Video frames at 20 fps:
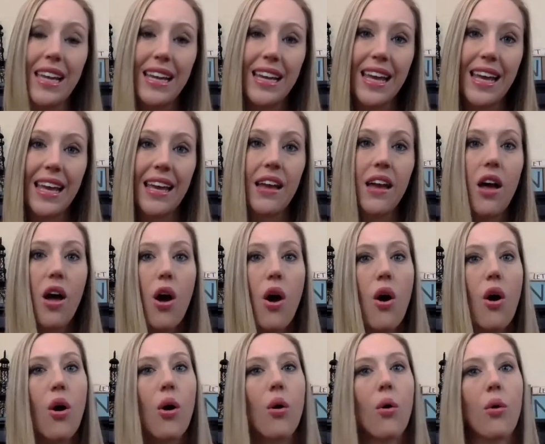eating,
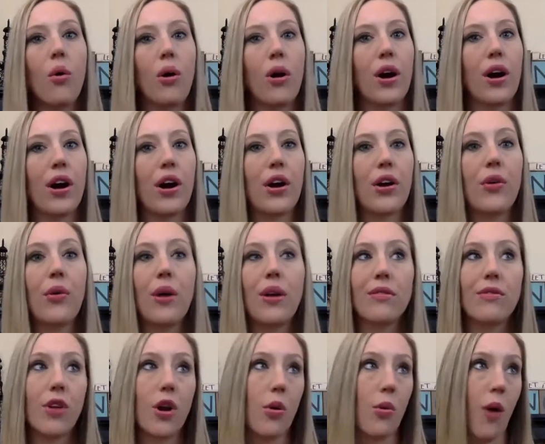or
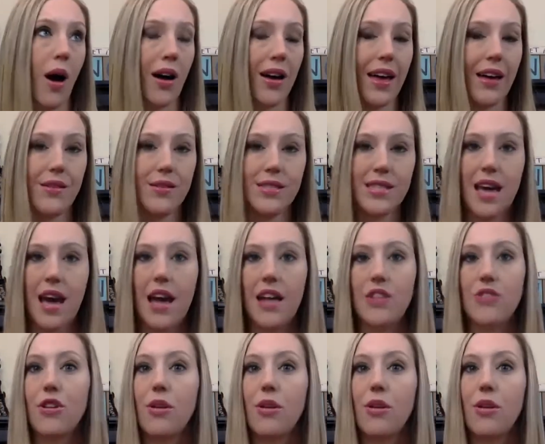going for a walk outside.